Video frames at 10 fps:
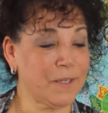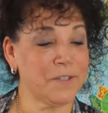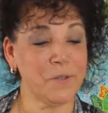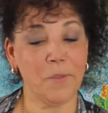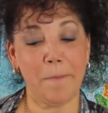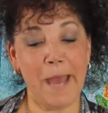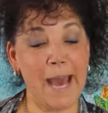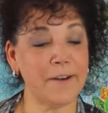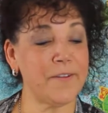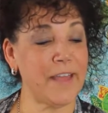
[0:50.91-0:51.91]
So the
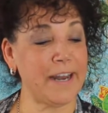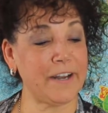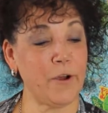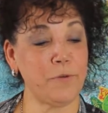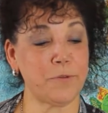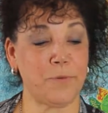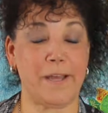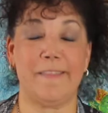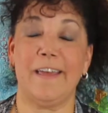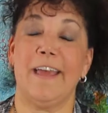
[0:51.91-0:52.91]
pattern that it goes
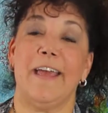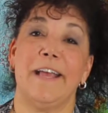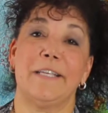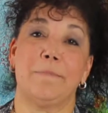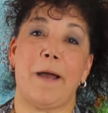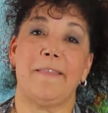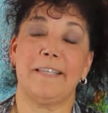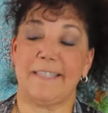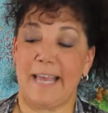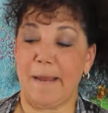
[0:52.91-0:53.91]
with is by the
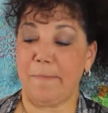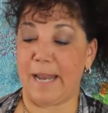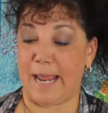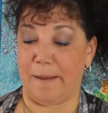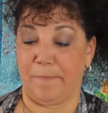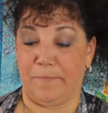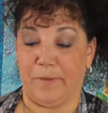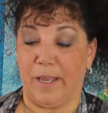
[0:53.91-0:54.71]
same name.